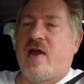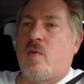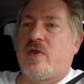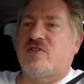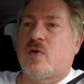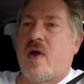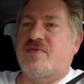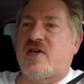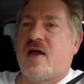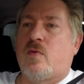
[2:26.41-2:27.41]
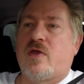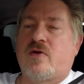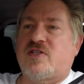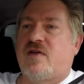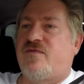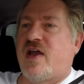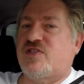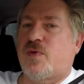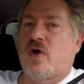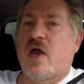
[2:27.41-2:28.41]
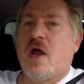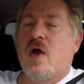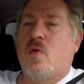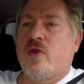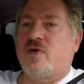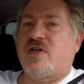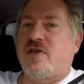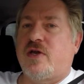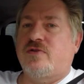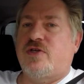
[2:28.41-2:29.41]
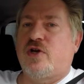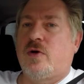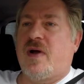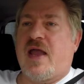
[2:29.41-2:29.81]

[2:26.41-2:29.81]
Again, whether it's the website, whether it's on Facebook, whether it's on YouTube.